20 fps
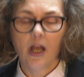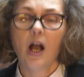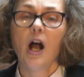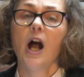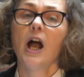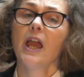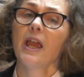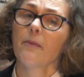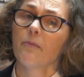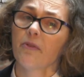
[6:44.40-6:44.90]

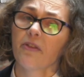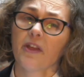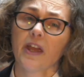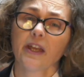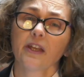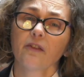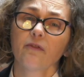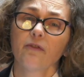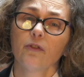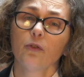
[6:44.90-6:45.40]
I am
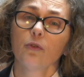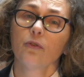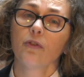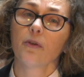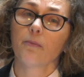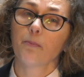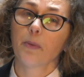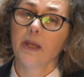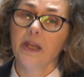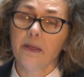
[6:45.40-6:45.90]
thankful
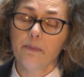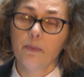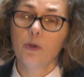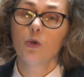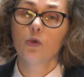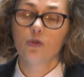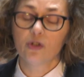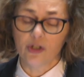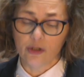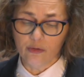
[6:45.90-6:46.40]
that
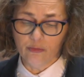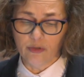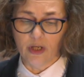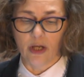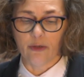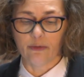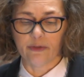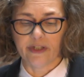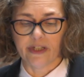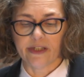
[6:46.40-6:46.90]
people do
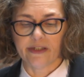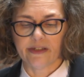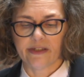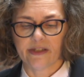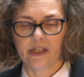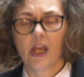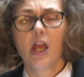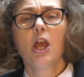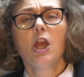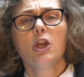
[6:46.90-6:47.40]

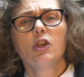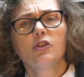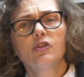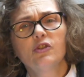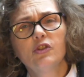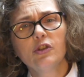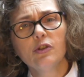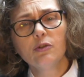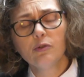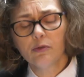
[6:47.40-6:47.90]
notice,
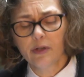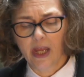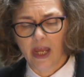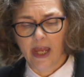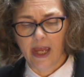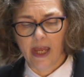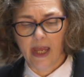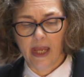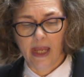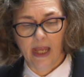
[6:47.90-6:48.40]
do
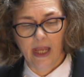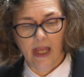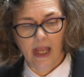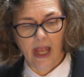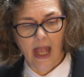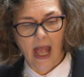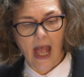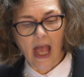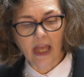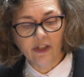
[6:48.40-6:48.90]
care,
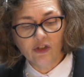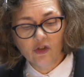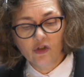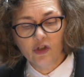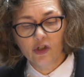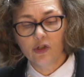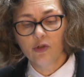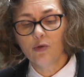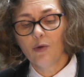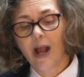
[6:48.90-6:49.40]
and
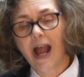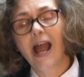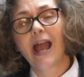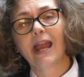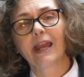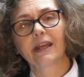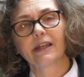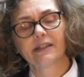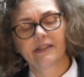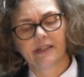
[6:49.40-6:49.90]
do
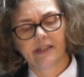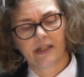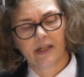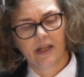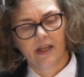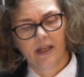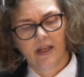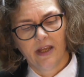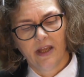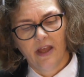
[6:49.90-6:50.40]
act.
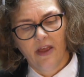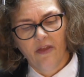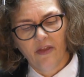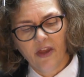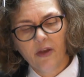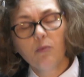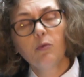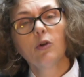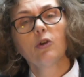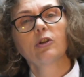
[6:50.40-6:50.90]

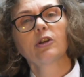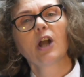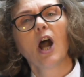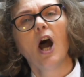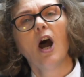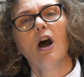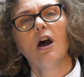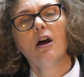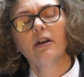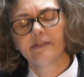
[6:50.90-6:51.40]
They work
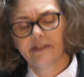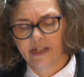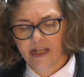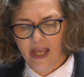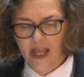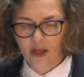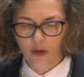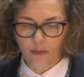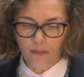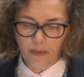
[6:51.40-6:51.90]
hard to
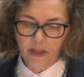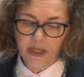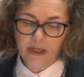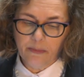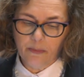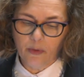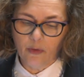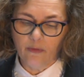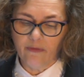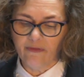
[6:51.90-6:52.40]
help
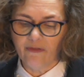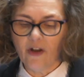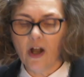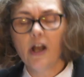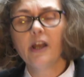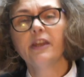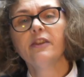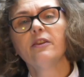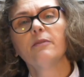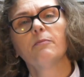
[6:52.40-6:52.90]
people
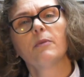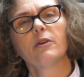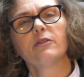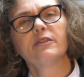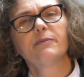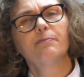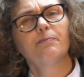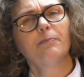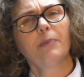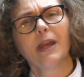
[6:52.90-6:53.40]
find the
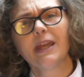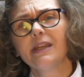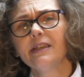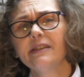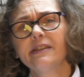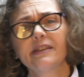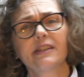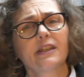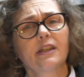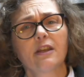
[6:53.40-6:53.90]
most
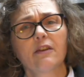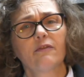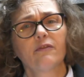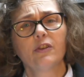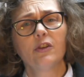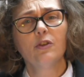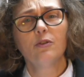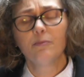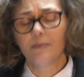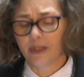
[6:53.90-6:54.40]
basic of
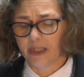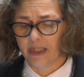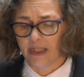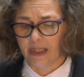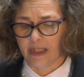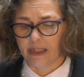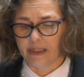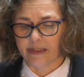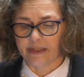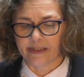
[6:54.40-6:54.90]
human
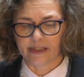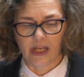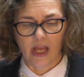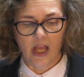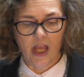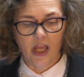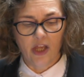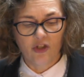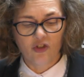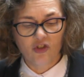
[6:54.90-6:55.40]
needs,
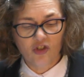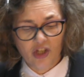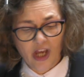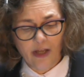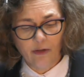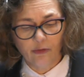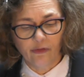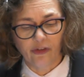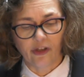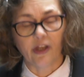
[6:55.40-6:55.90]

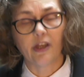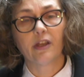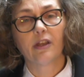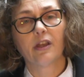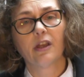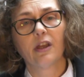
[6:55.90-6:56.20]
shelter,